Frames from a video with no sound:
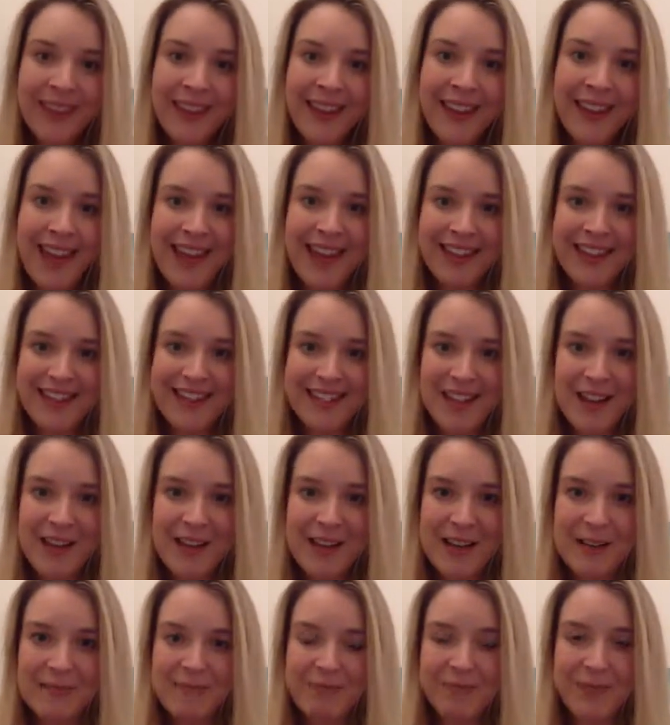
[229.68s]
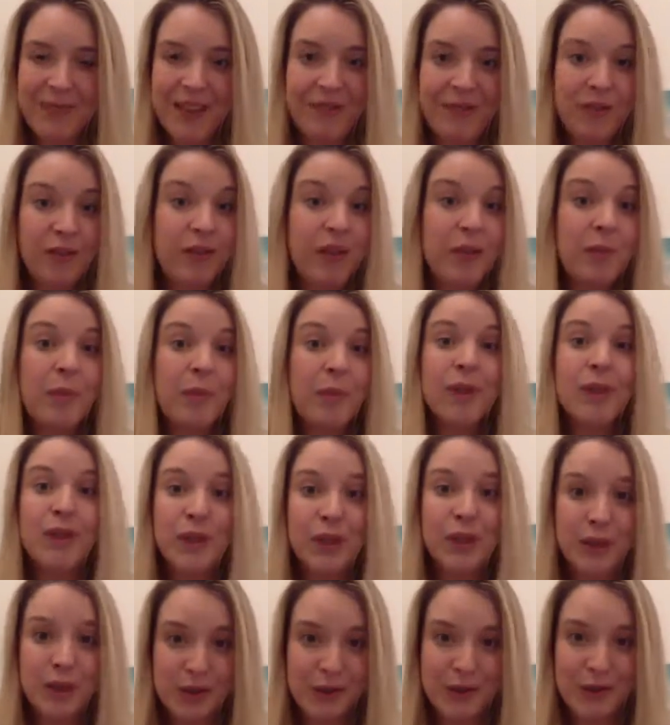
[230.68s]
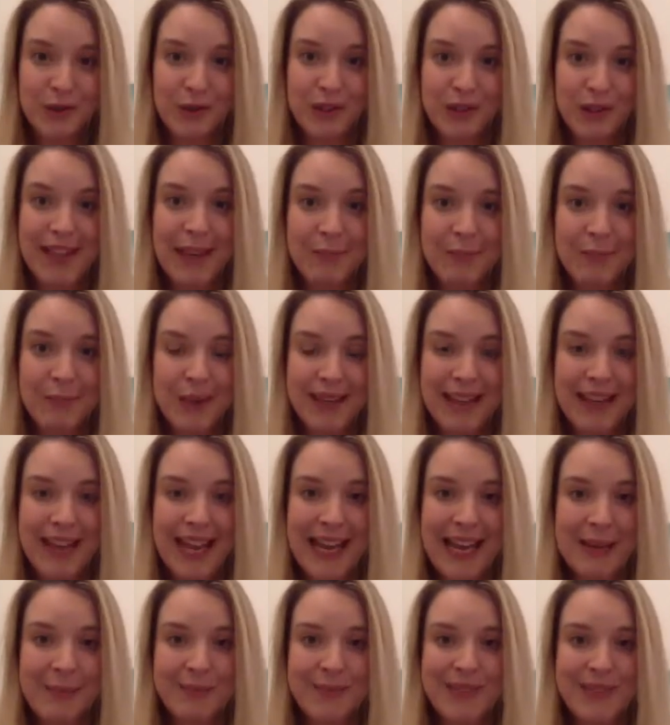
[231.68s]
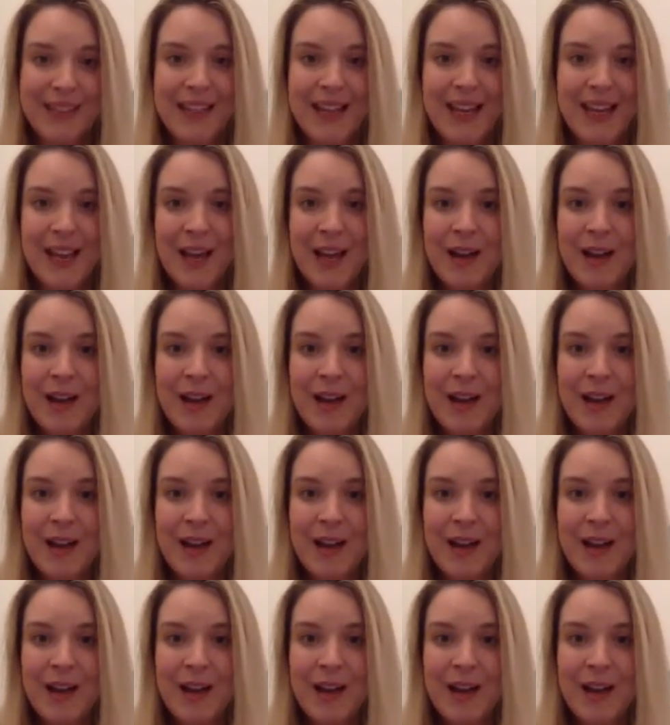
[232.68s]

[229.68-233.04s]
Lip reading: at the time for the Montreal Olympic Games.